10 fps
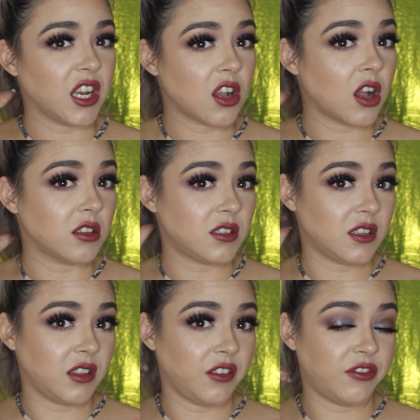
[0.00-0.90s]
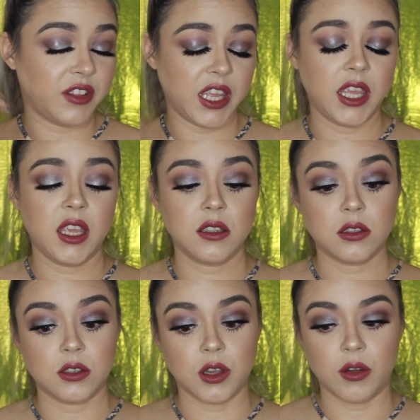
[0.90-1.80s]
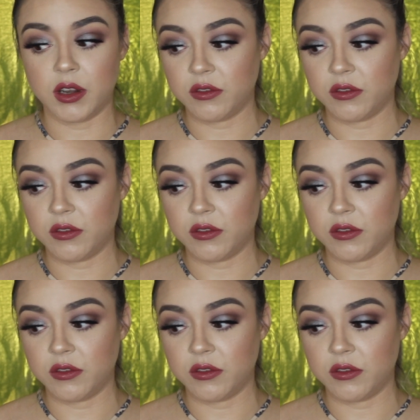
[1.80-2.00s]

and constantly flaky. So